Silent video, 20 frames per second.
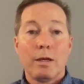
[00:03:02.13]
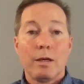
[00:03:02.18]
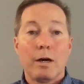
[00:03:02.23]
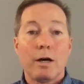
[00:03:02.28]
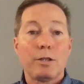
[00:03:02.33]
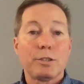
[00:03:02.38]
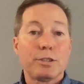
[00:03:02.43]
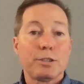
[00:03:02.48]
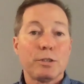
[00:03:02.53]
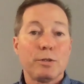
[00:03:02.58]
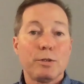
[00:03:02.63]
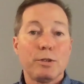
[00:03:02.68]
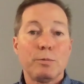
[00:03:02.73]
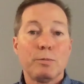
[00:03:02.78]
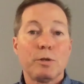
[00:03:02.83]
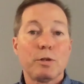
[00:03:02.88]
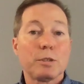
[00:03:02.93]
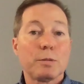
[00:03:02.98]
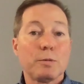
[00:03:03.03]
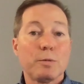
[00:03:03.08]
I'll show you
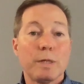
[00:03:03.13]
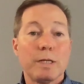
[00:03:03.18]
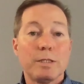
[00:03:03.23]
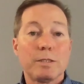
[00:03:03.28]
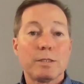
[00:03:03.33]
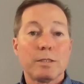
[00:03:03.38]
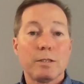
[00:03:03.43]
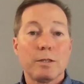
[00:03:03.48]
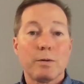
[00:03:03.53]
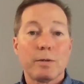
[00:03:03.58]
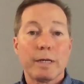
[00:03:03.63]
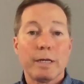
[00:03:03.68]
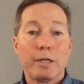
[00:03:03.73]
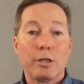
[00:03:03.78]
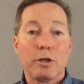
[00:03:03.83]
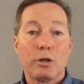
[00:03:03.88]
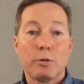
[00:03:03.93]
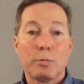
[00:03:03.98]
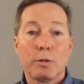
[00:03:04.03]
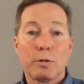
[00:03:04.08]
multiple ways to locate
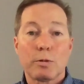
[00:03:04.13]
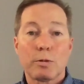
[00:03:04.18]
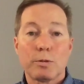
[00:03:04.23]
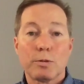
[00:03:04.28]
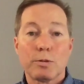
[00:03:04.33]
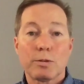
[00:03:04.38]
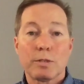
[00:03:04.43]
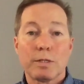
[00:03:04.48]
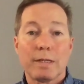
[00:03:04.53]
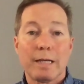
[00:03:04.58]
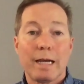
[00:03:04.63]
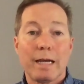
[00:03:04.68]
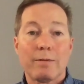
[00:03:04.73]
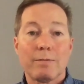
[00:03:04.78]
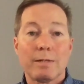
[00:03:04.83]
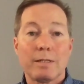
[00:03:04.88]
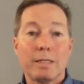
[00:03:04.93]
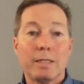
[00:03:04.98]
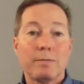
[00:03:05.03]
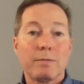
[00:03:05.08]
homeowners that
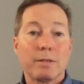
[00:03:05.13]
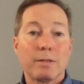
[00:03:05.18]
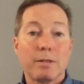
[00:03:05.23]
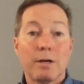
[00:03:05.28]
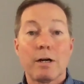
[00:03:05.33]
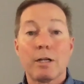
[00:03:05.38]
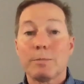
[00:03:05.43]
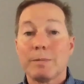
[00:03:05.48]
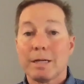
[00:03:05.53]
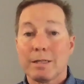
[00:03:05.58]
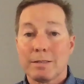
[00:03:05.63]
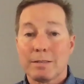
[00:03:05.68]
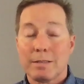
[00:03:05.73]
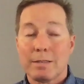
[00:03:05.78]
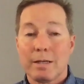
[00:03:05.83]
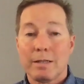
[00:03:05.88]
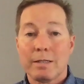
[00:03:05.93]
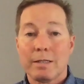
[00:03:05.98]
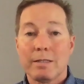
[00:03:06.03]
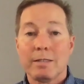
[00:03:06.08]
haven't even thought about
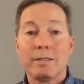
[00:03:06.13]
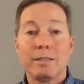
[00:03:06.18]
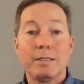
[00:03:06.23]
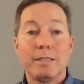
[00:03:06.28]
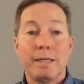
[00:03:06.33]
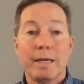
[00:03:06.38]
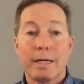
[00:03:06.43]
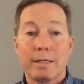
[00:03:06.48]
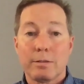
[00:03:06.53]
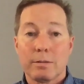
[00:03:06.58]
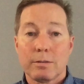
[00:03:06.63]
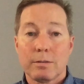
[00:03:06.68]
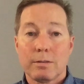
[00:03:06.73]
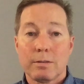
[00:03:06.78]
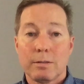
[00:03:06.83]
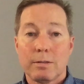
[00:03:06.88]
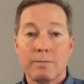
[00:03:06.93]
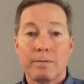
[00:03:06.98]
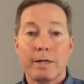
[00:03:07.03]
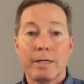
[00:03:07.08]
selling yet
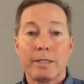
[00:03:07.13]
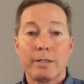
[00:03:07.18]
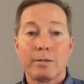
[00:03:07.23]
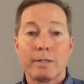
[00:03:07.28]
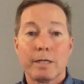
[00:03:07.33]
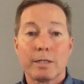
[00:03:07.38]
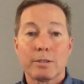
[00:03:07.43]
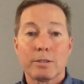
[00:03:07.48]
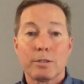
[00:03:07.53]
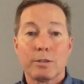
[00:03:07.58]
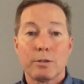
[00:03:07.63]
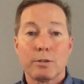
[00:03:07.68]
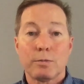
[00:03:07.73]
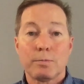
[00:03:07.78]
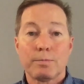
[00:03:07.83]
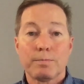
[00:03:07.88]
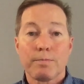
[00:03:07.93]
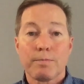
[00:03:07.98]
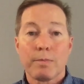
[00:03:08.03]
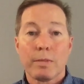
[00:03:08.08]
to find your next home.